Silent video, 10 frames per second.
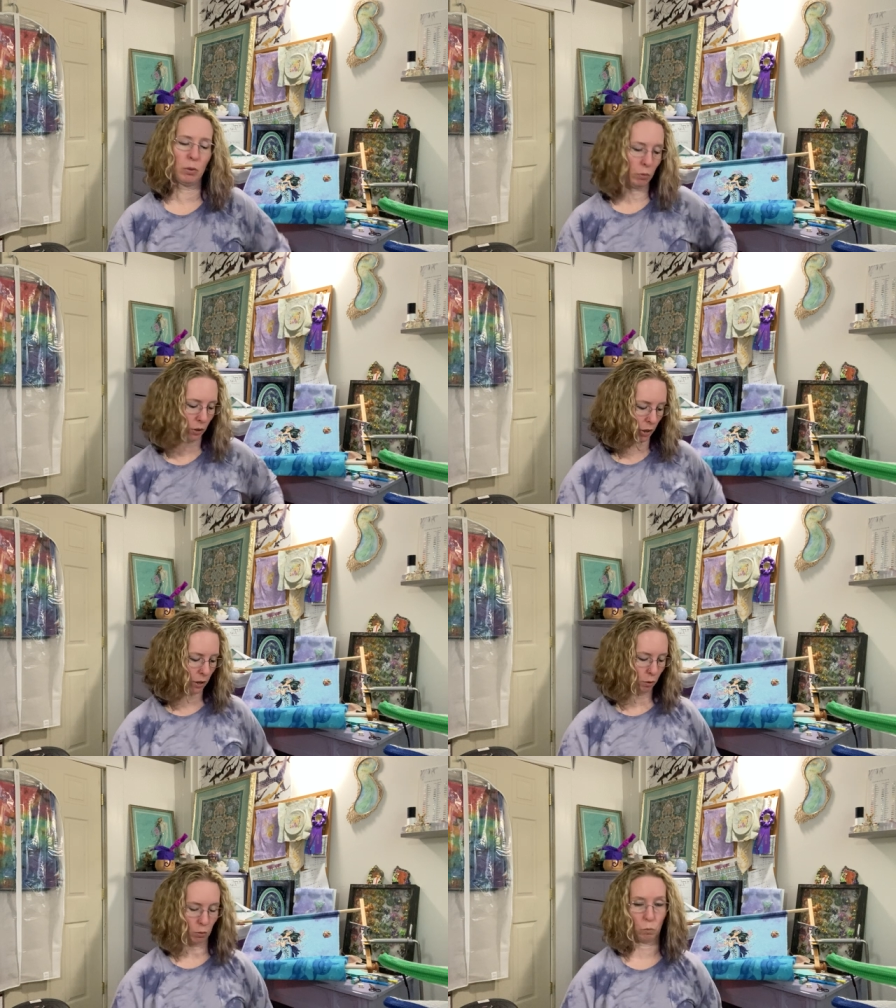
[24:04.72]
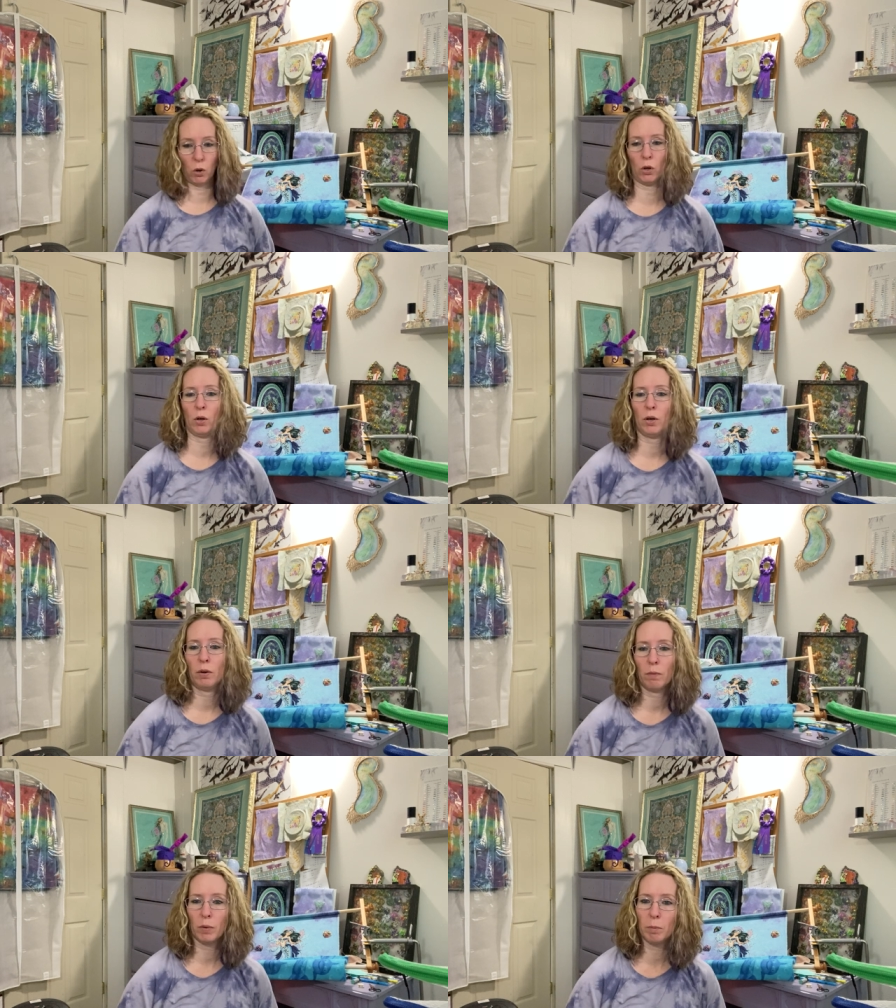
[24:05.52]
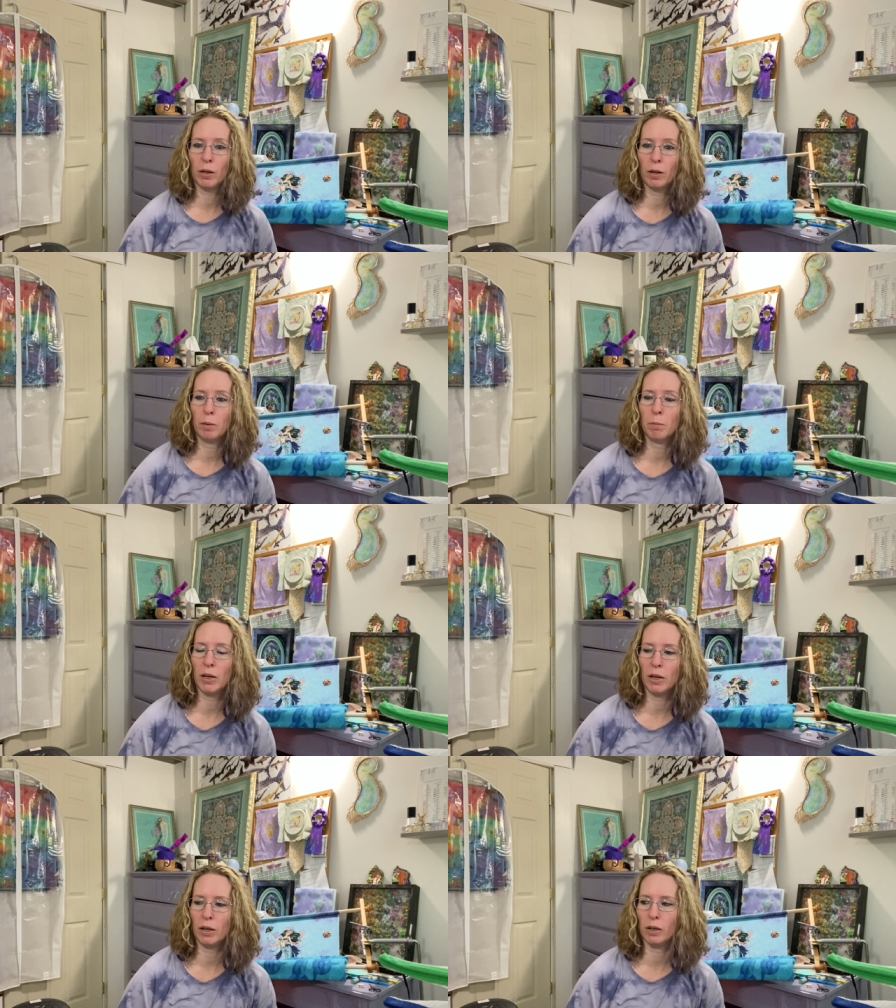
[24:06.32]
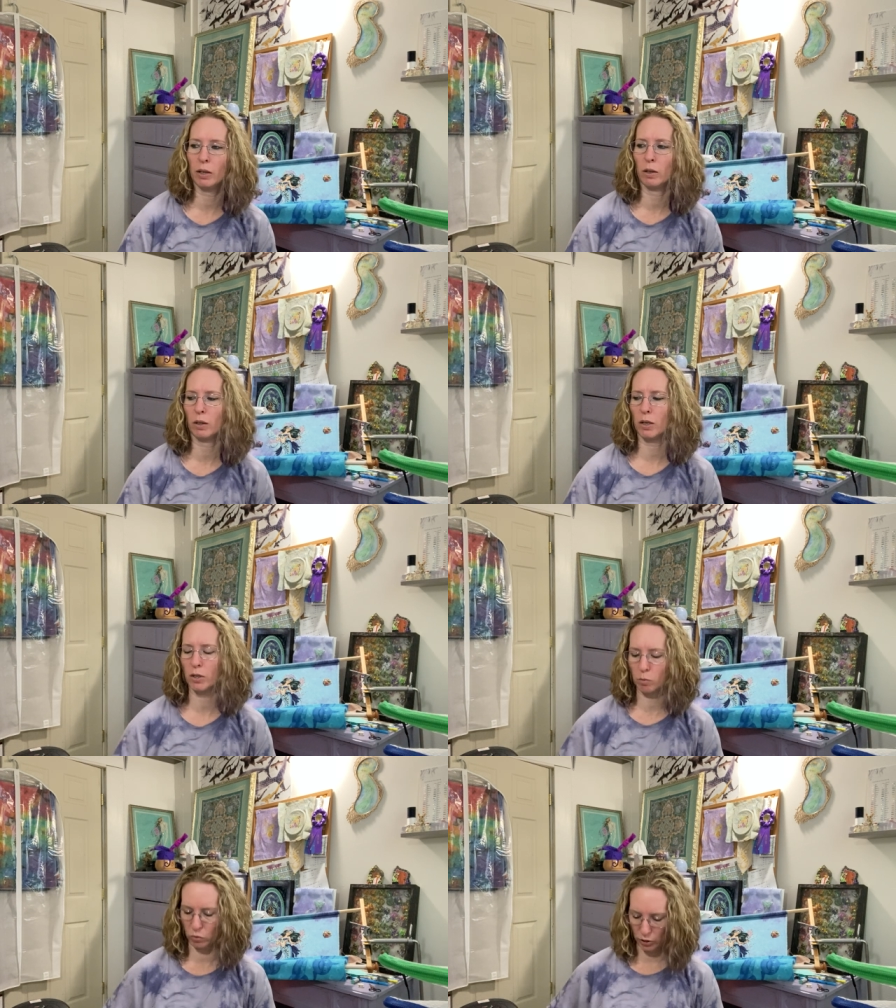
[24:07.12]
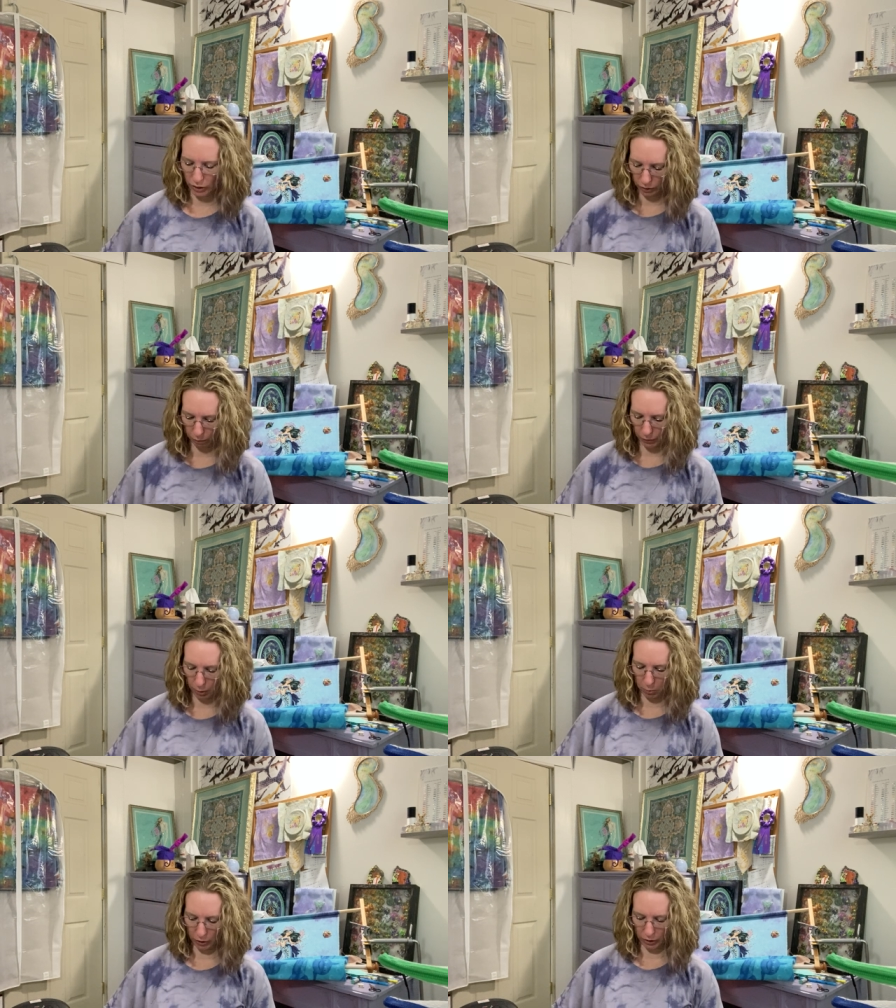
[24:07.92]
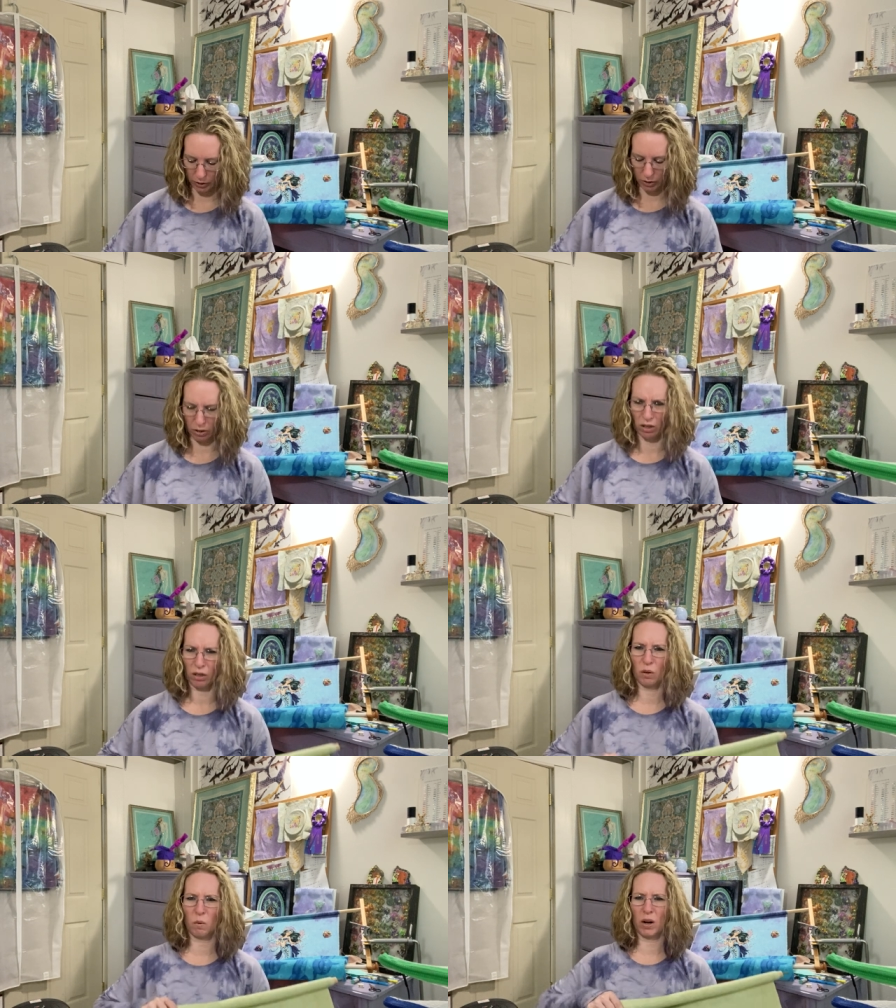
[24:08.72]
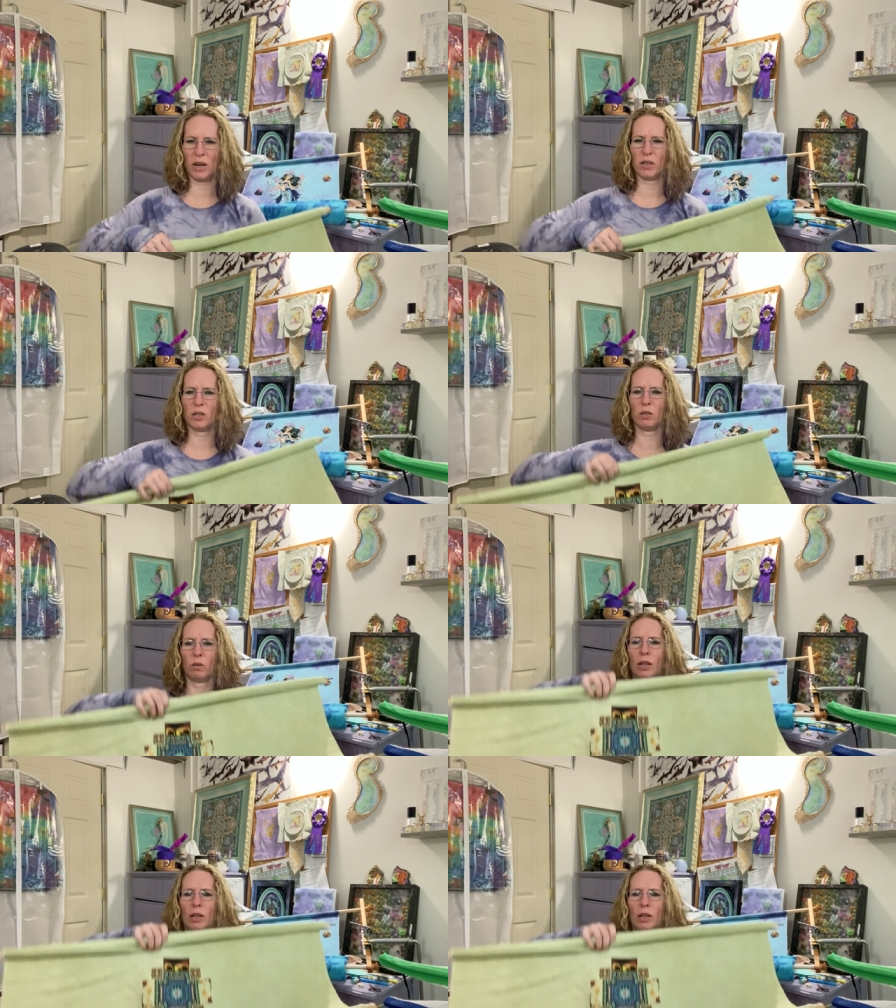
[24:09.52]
you will not hear a word from them. And a lot of times when you get the fabric, it's not quite to your